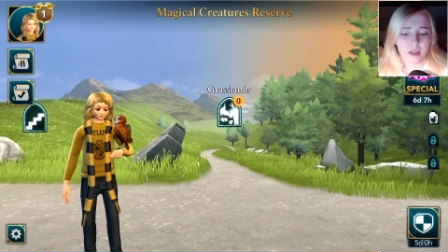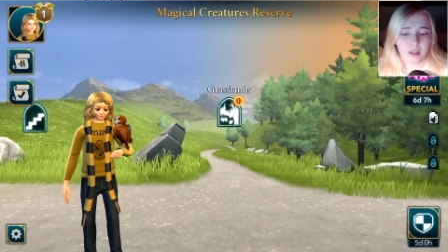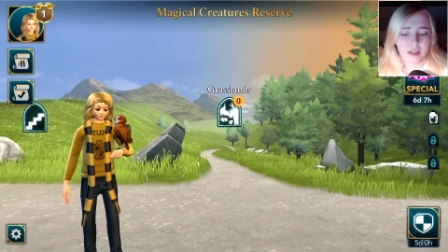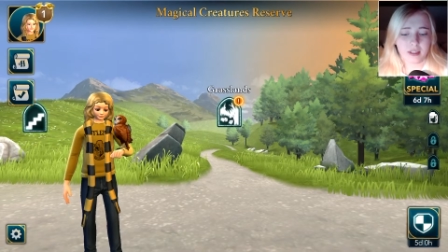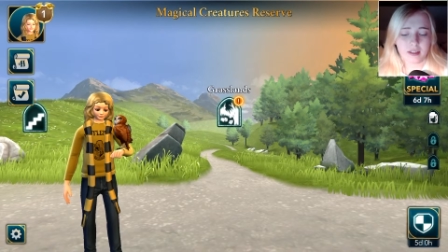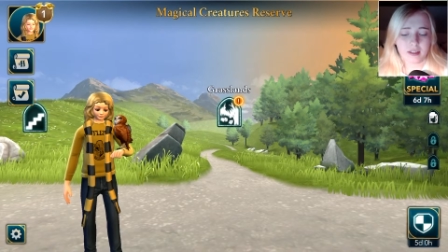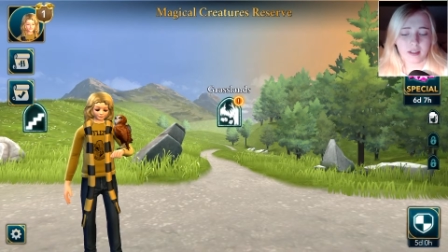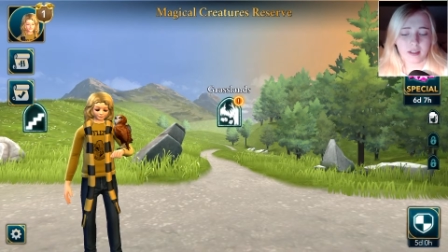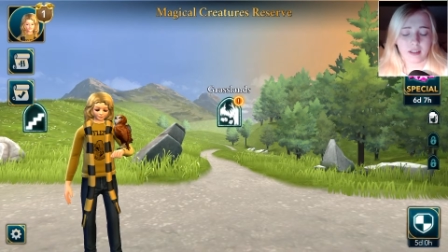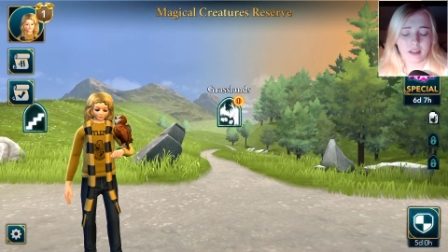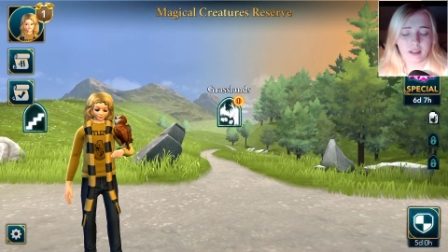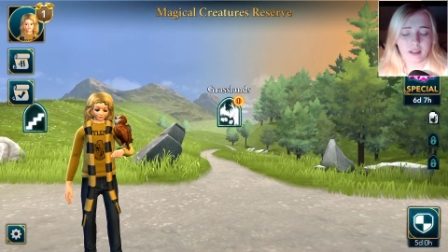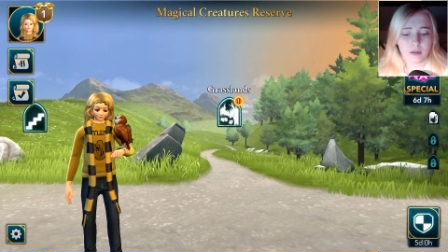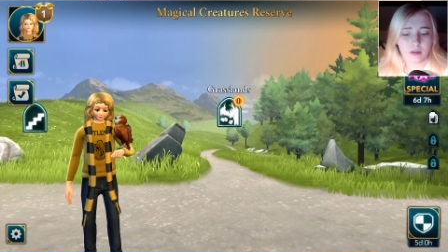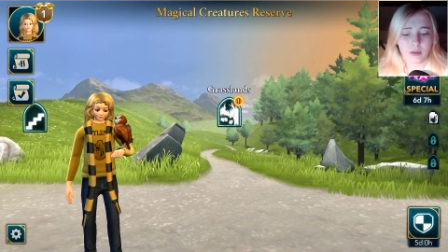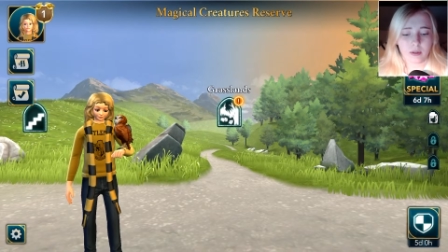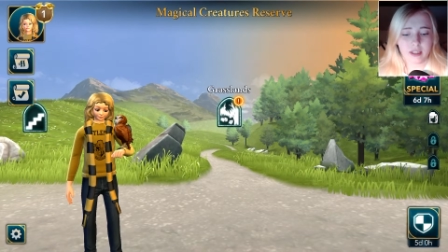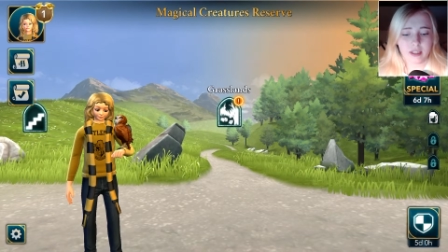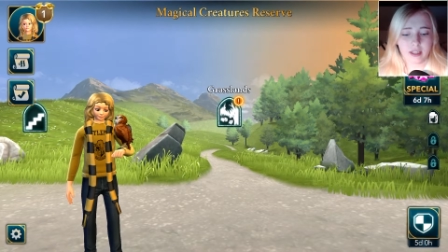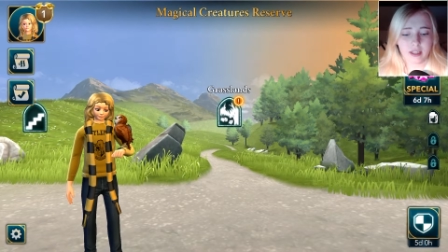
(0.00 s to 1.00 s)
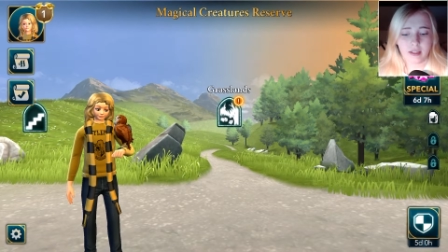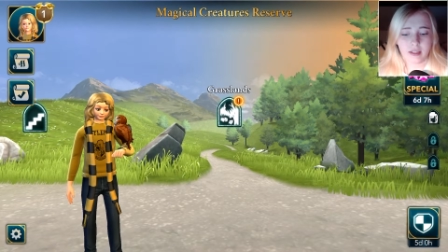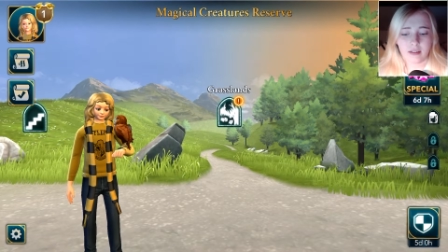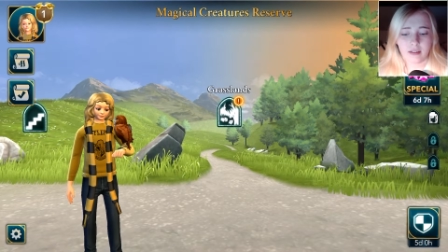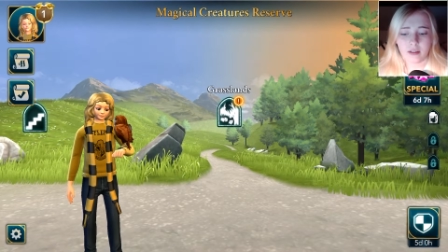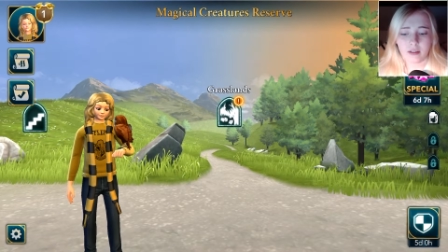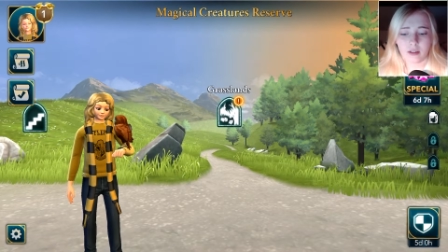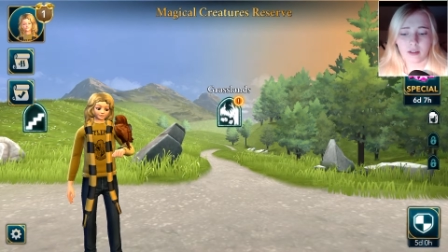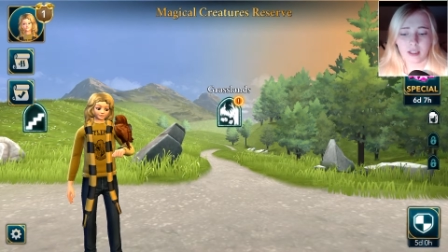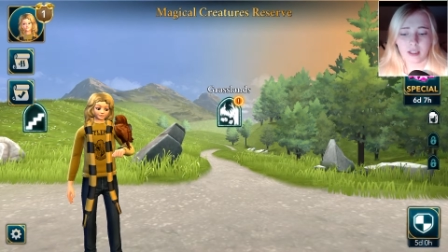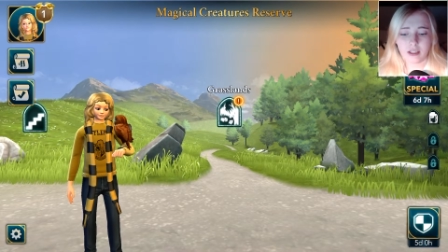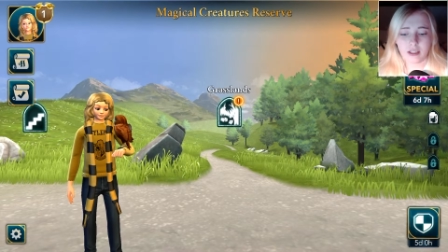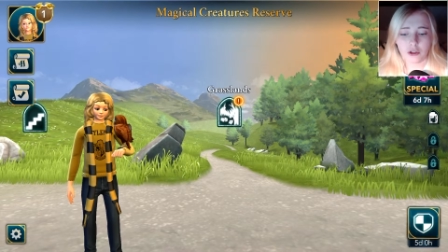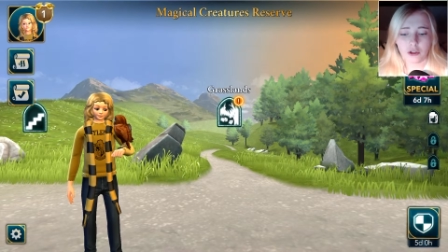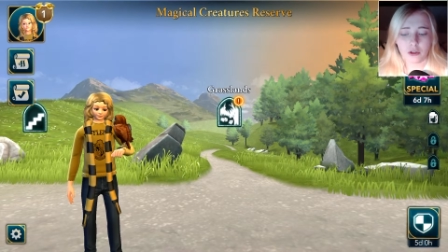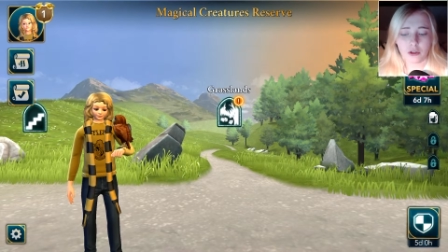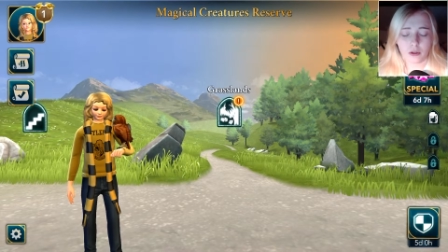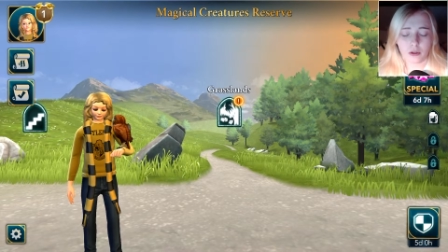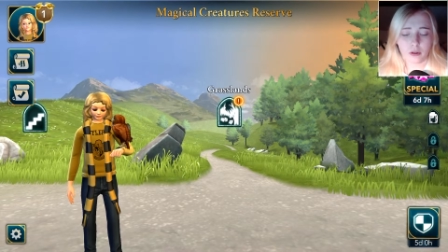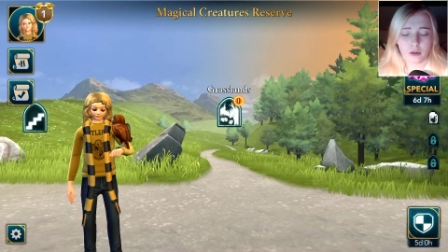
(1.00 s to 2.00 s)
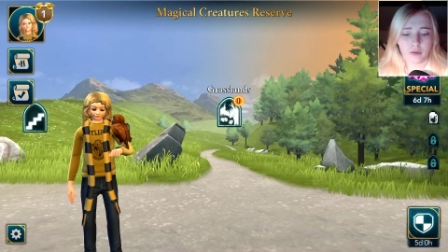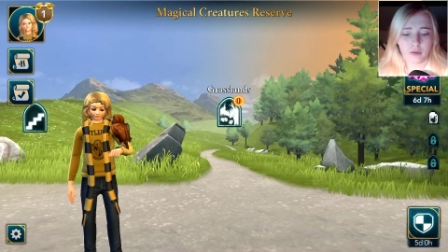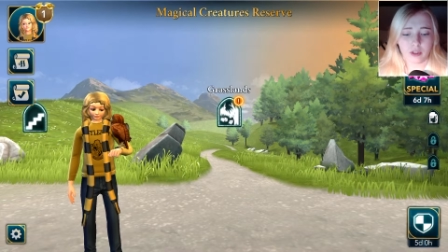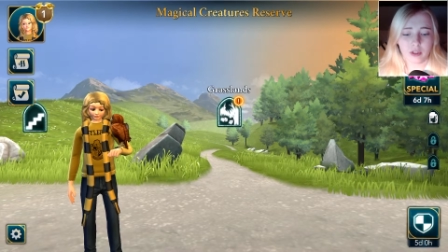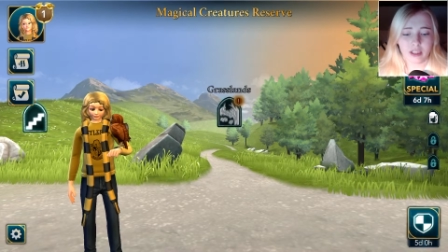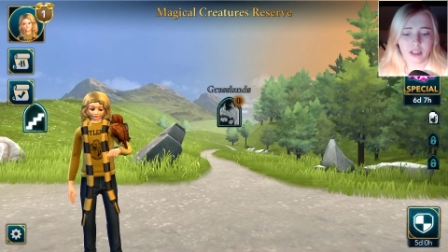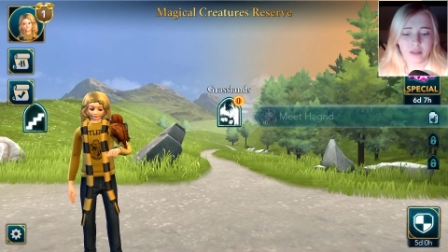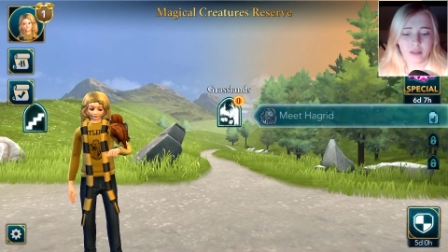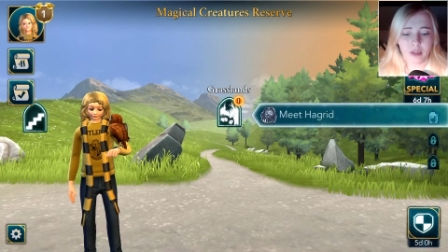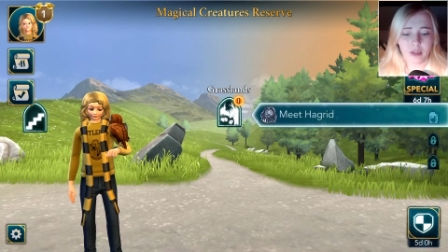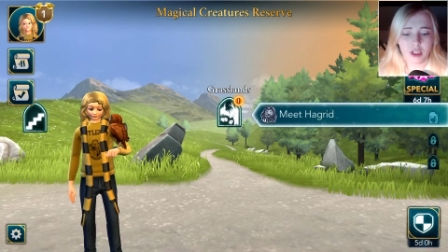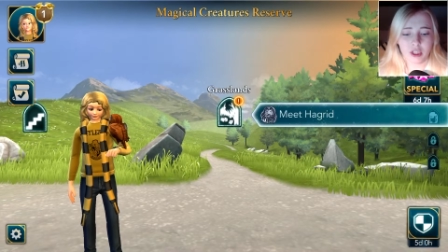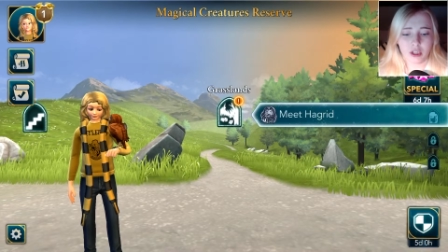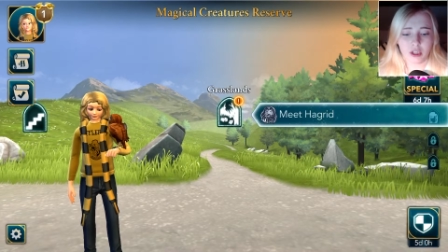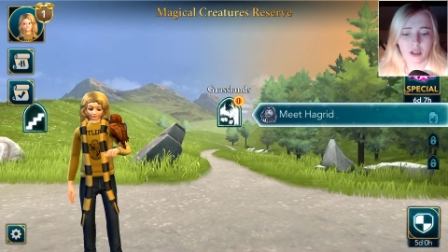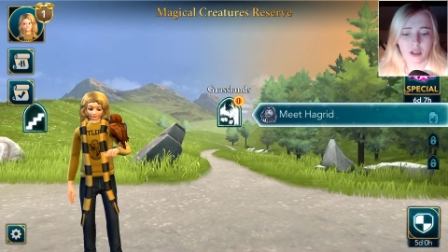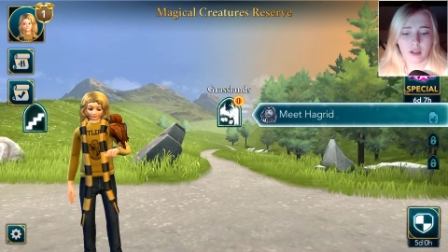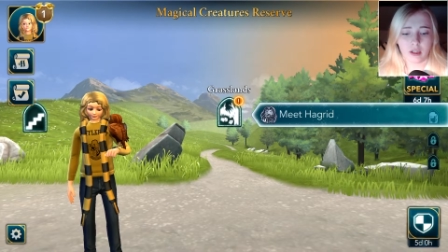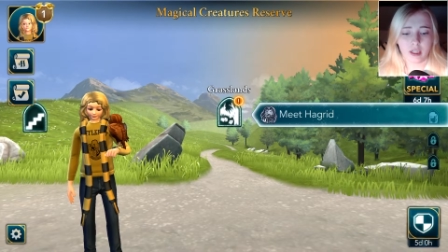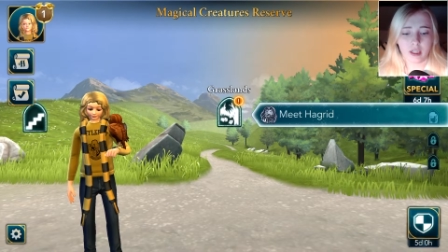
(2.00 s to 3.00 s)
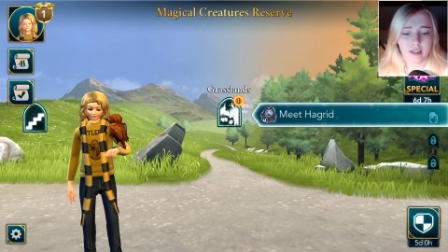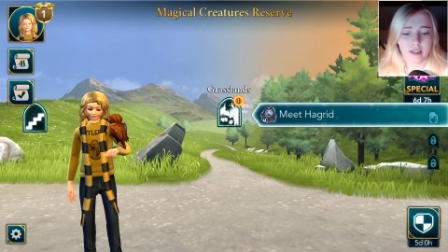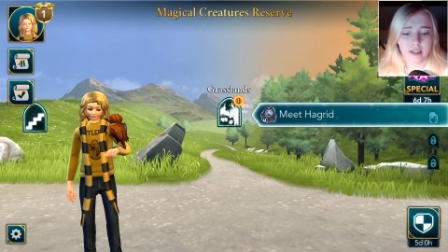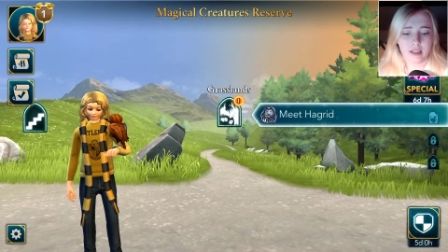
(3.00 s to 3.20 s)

that's kind of interesting. So let's start off this mission and